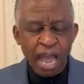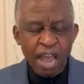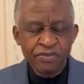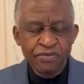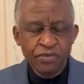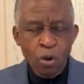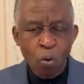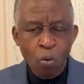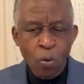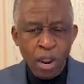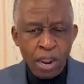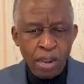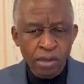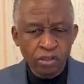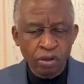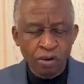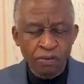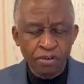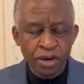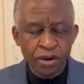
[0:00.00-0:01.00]
Have your
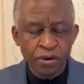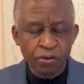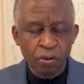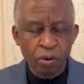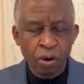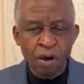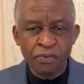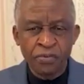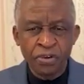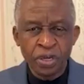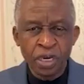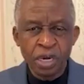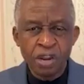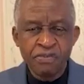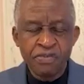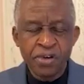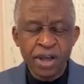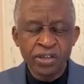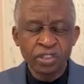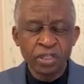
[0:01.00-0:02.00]
way, sovereign ruler of
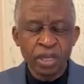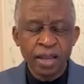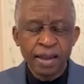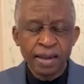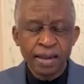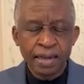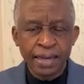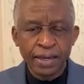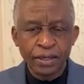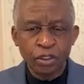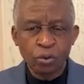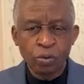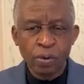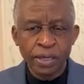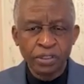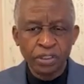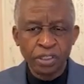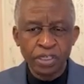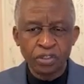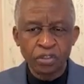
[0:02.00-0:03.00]
universe.
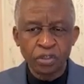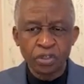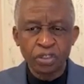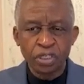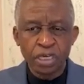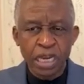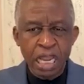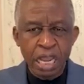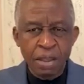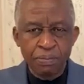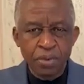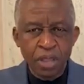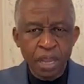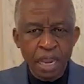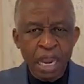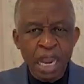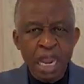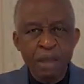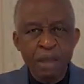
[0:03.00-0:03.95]
Yeshua Jesus' name.